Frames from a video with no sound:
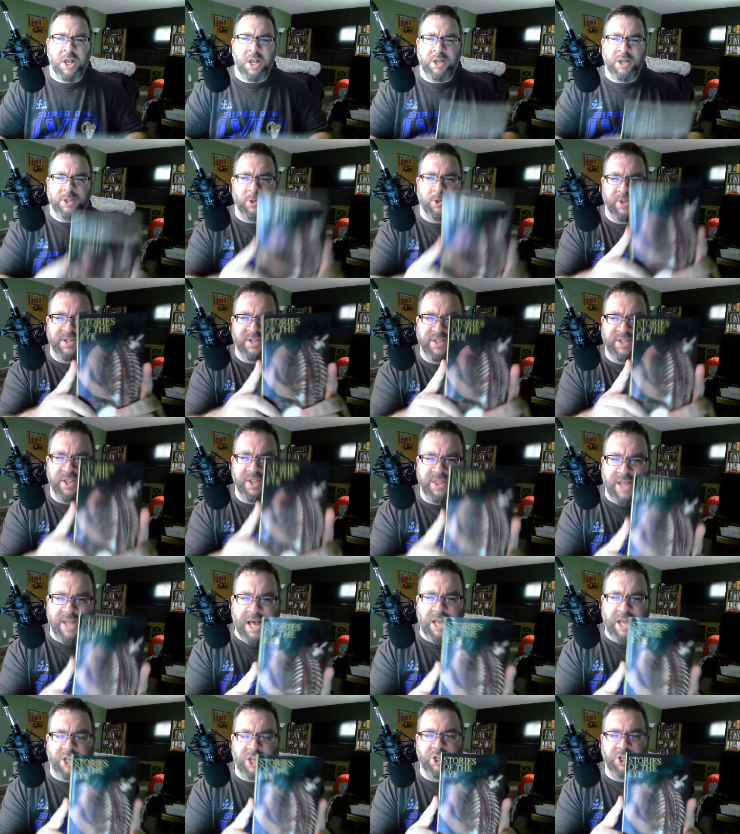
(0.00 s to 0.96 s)
So this
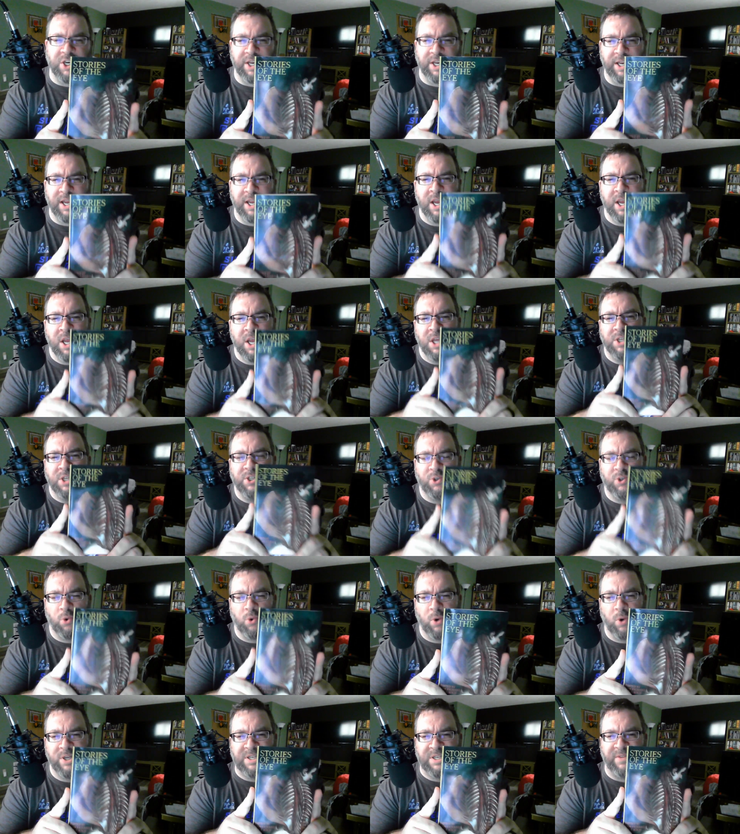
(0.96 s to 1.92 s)
anthology,
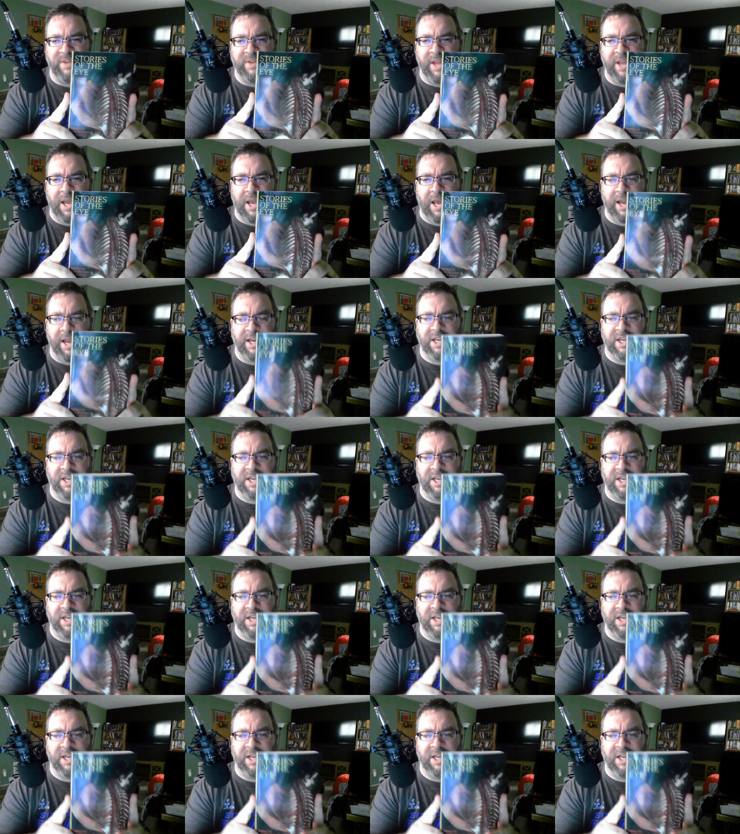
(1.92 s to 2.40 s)
Stories of the Eye,